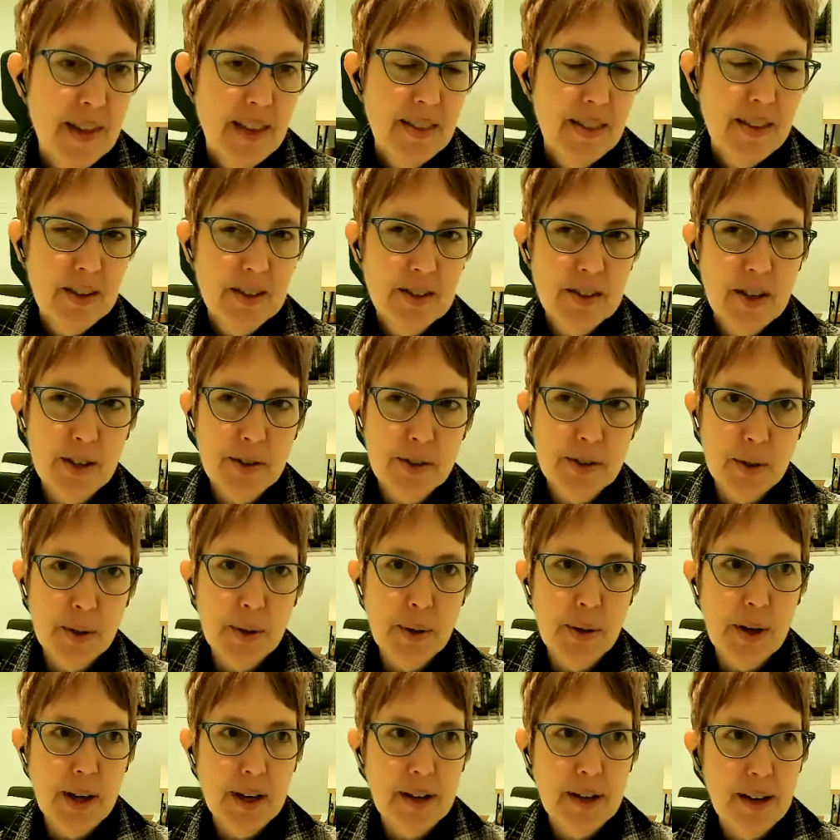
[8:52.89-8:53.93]
There's
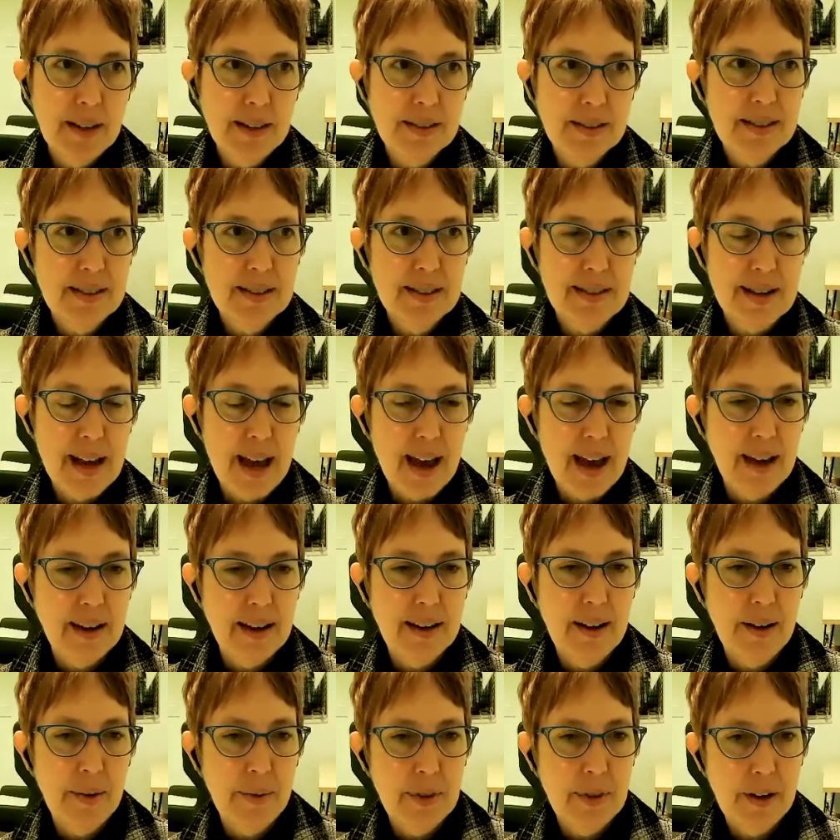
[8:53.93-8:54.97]
also a nice stat
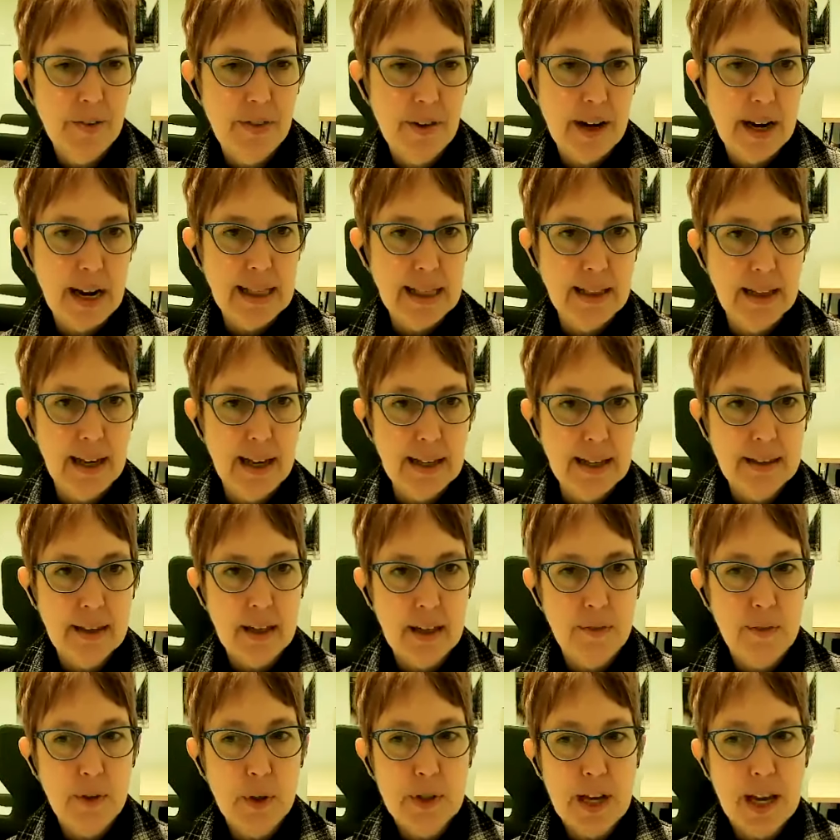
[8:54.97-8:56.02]
out there that I like, that
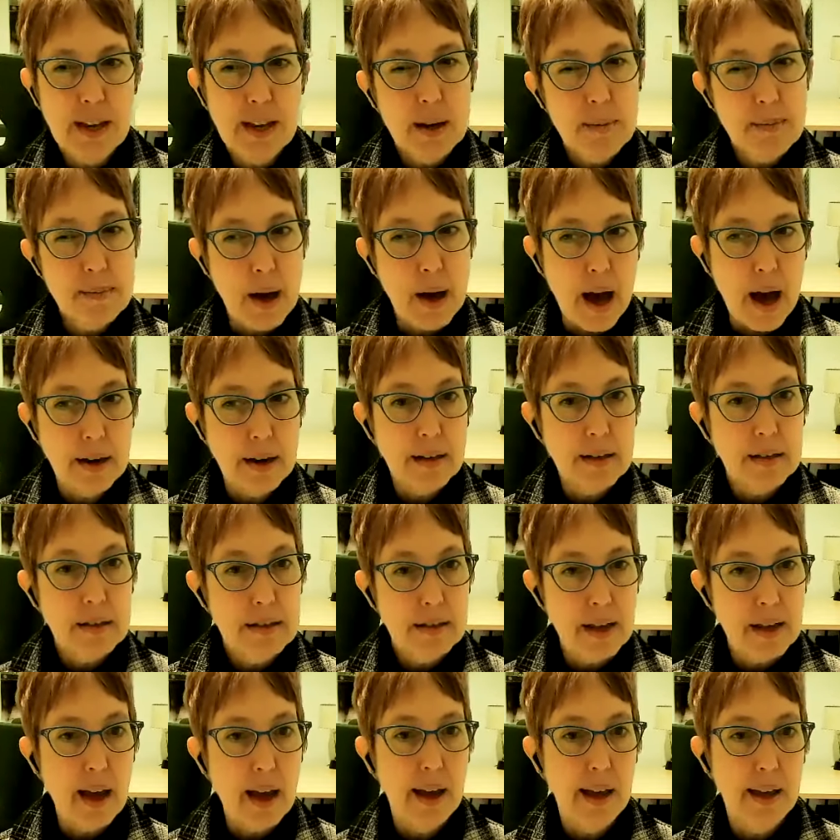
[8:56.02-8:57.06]
if you take a modest
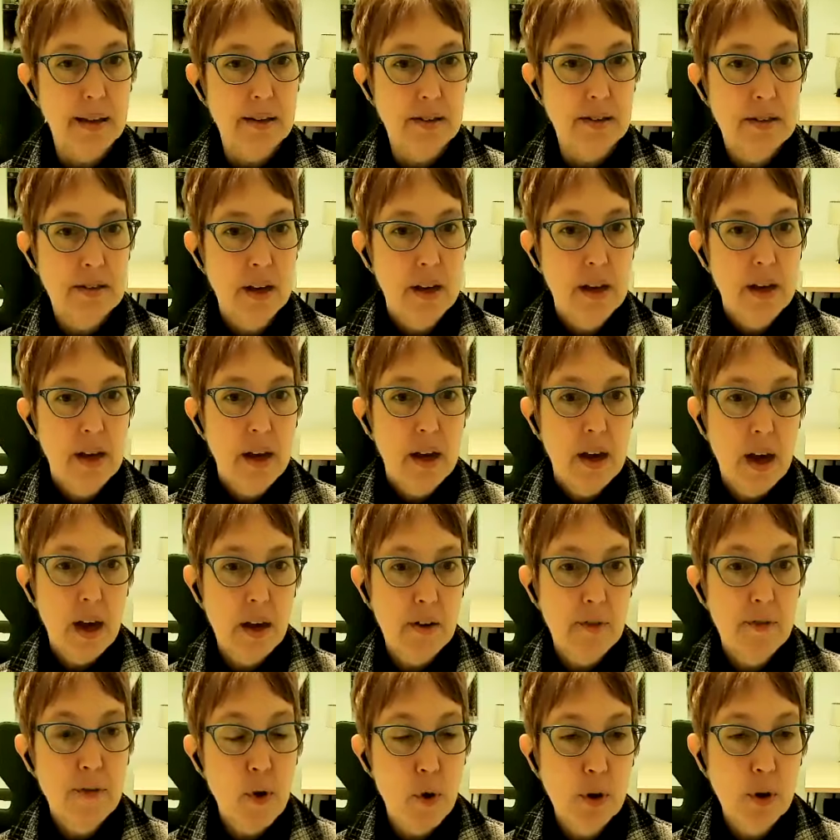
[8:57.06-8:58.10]
size
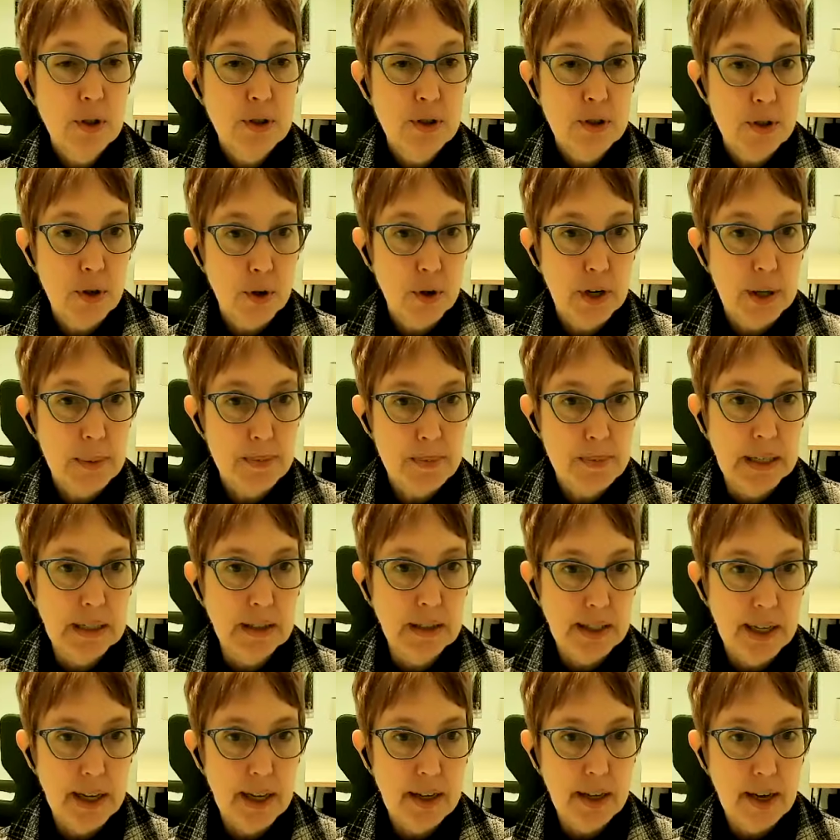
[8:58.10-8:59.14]
4-story
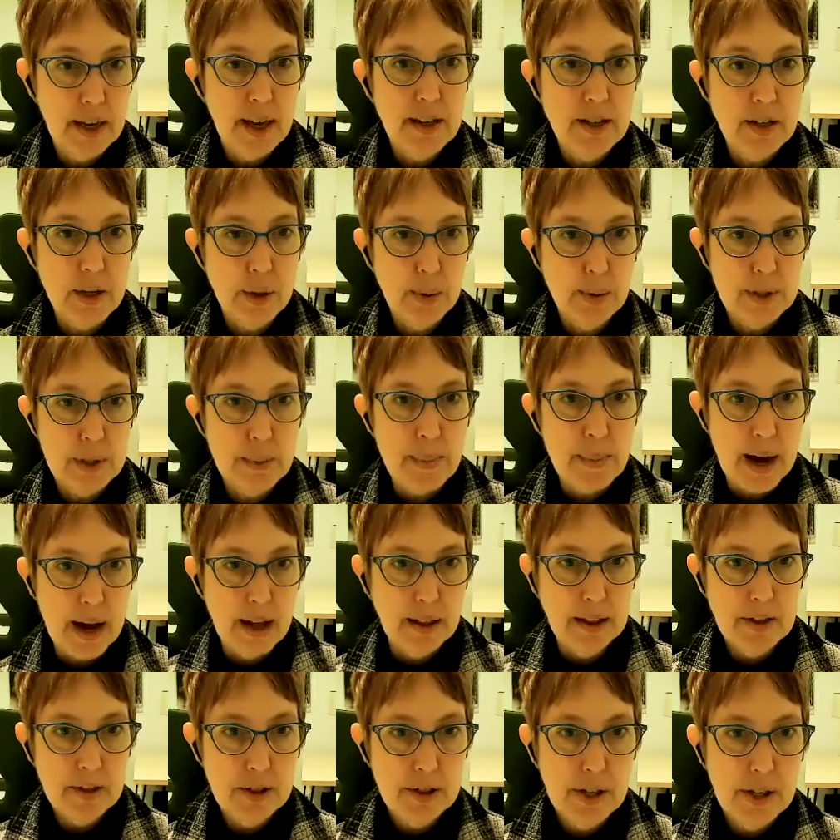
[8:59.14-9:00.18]
building and you
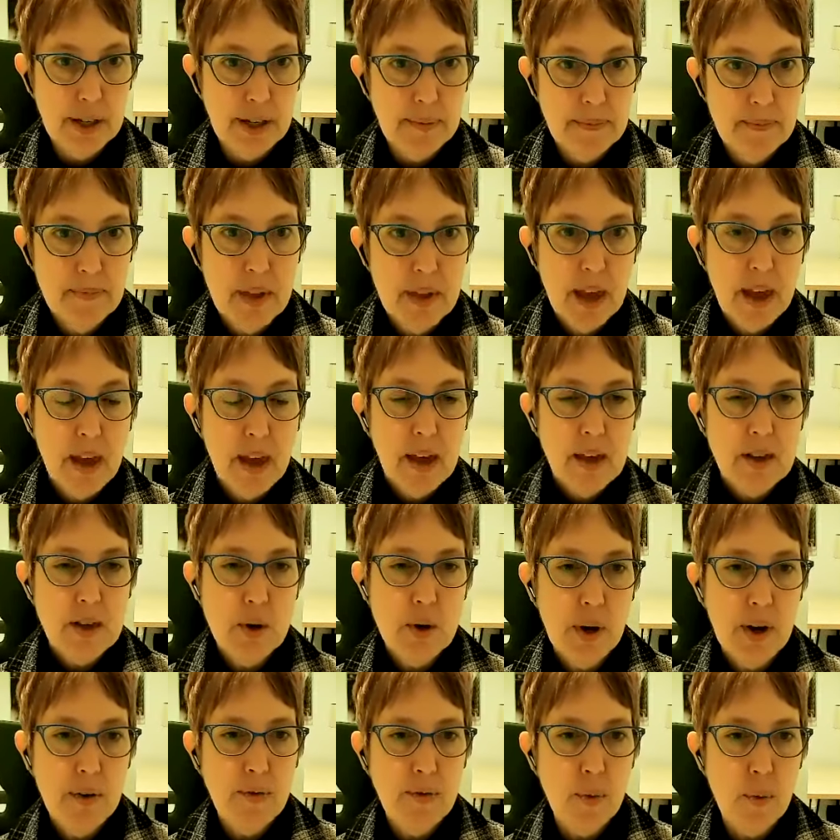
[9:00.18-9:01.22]
demolish it, you
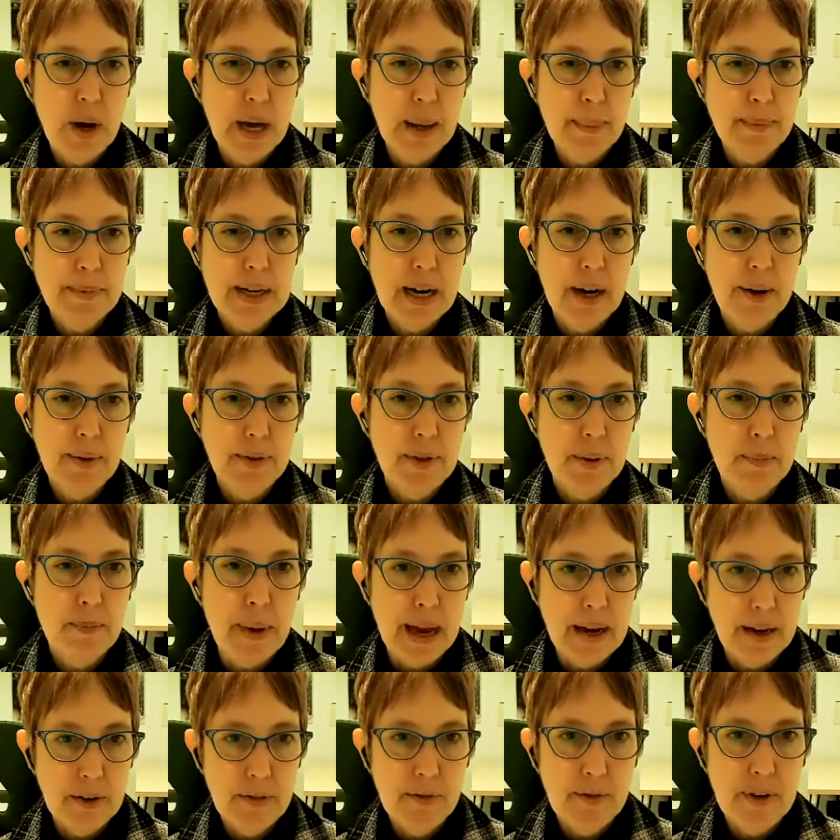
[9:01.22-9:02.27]
have wiped out the
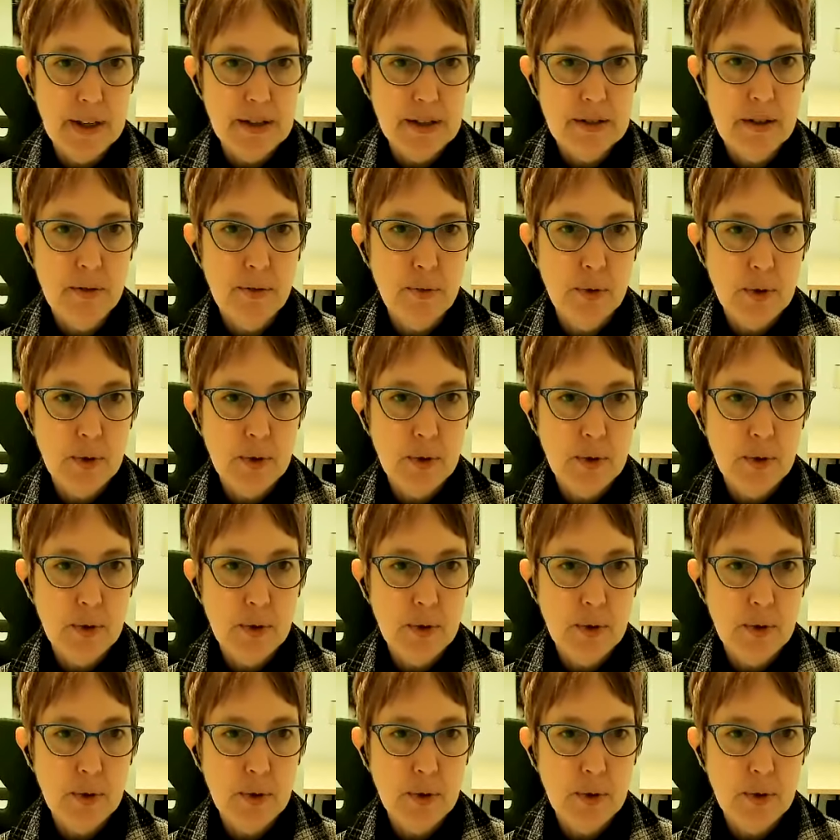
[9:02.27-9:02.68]
benefits of